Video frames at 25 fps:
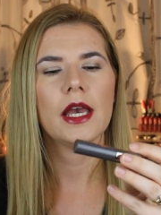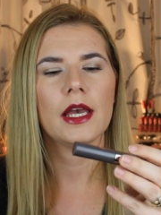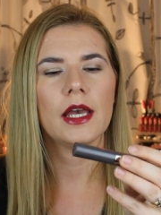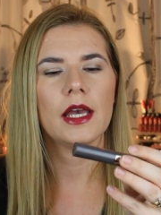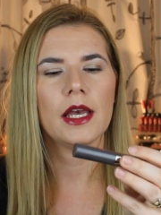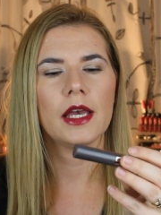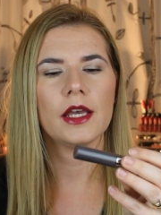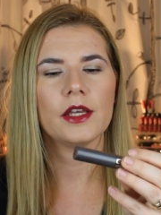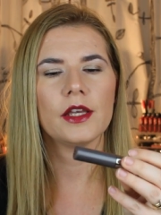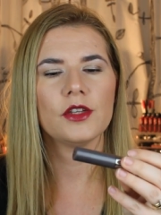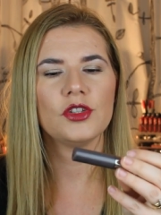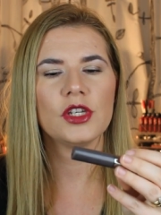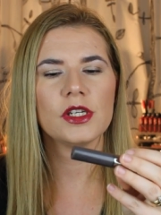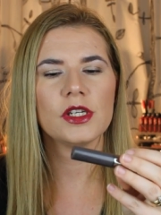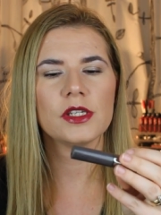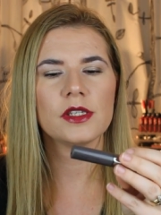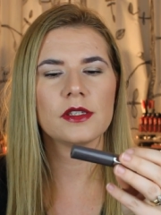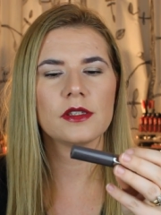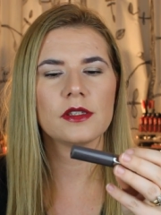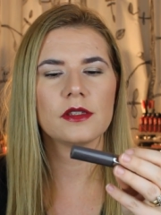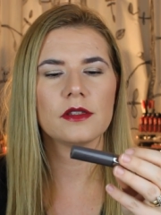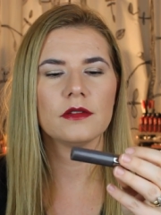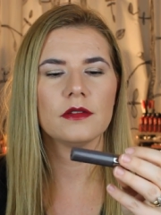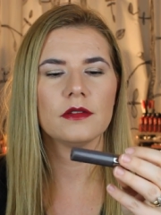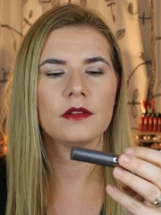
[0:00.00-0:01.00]
uh,
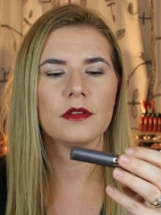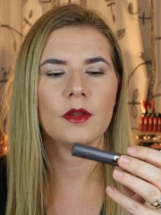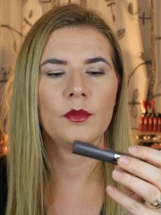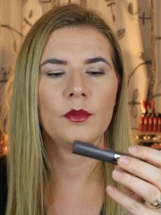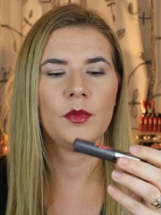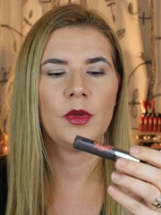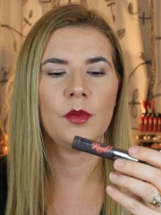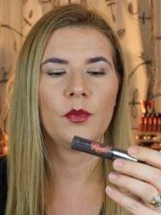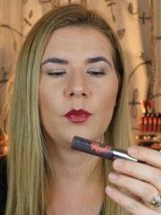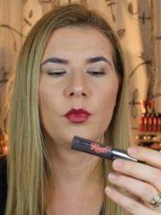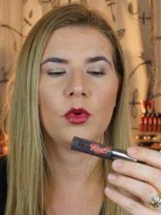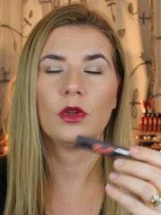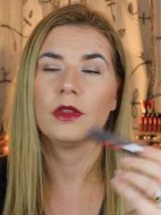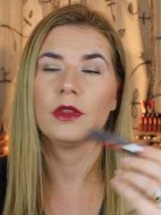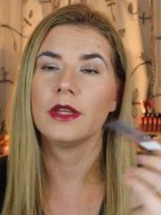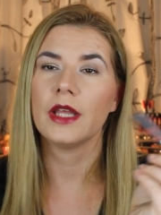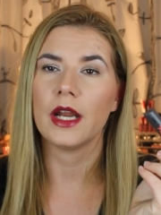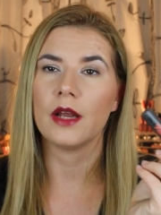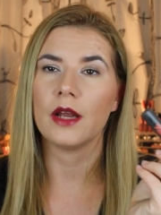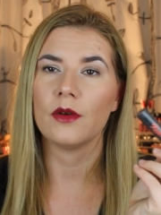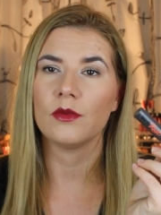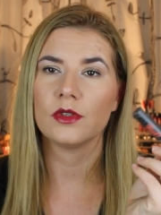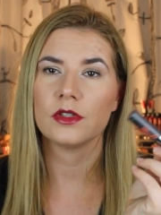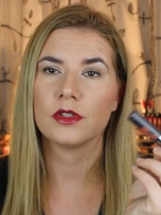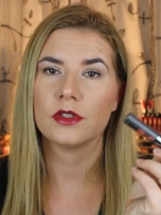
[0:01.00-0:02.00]
just the people that
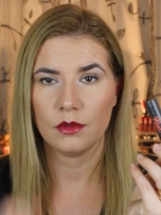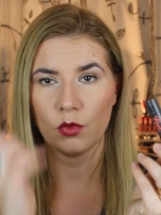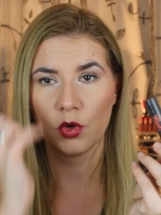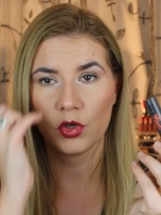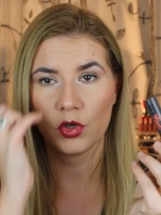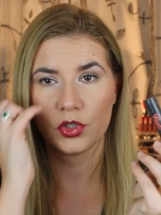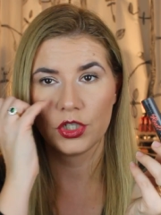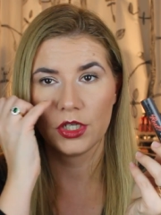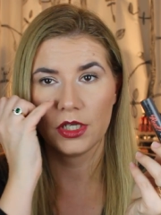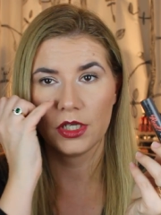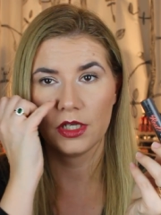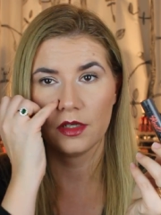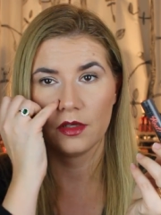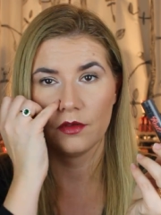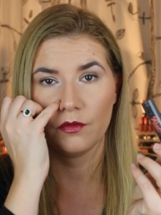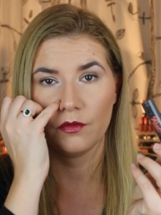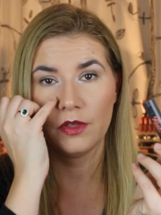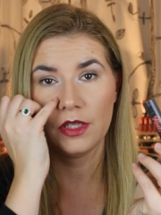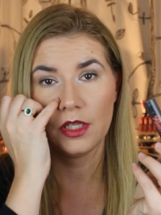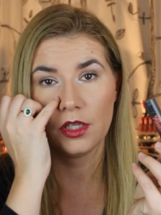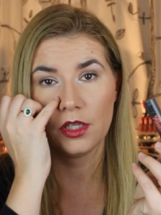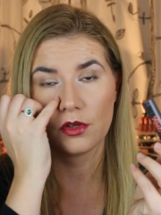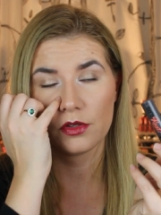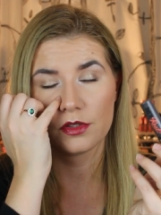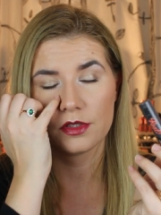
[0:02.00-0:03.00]
I was watching
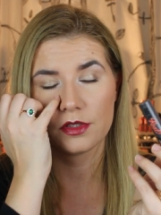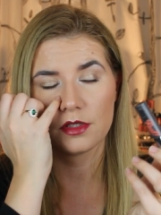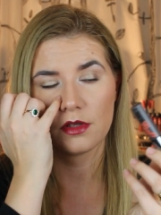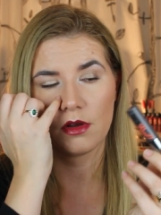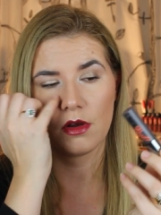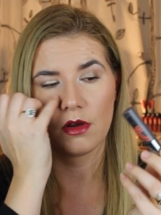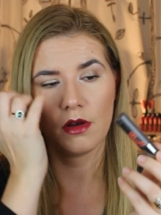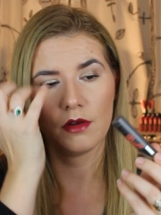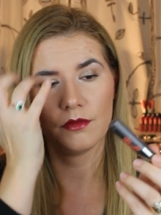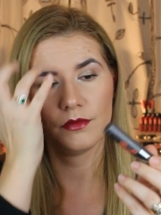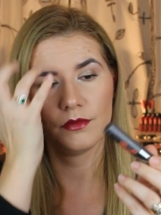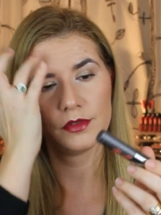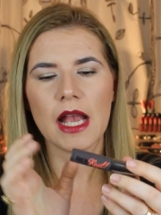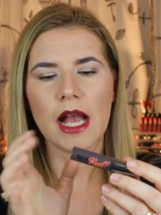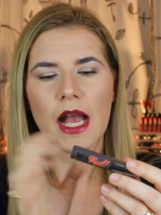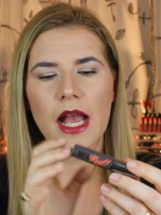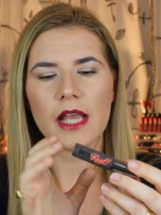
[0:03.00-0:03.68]
videos of.